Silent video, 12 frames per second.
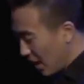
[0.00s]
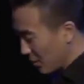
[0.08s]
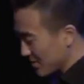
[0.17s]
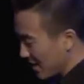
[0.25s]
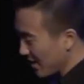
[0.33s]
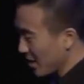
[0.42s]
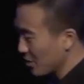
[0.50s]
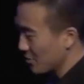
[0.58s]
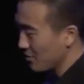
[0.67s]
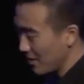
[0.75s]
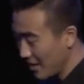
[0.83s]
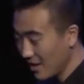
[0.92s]
I was
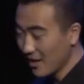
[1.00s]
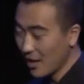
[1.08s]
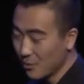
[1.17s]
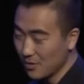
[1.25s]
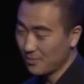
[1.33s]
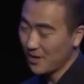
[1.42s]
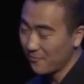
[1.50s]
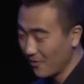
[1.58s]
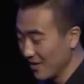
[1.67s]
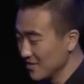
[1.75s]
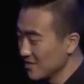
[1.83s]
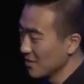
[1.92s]
hanging out with my
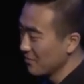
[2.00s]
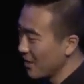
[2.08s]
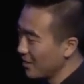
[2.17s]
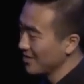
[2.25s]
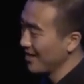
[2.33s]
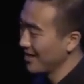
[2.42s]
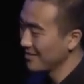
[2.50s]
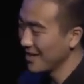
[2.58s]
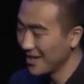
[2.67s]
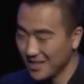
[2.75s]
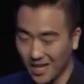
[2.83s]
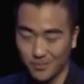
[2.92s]
friends till very late,
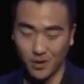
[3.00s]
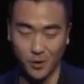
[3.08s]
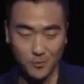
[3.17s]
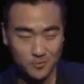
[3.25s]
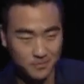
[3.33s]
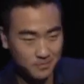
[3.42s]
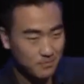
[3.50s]
and I came home.